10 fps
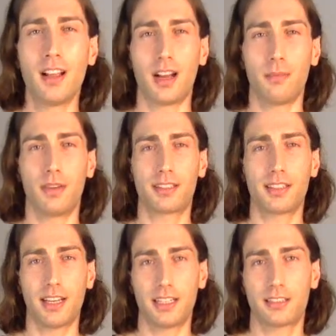I must
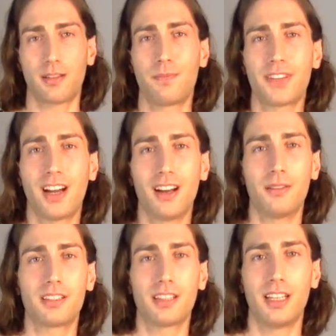say
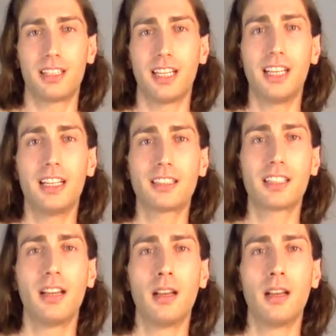sometimes it is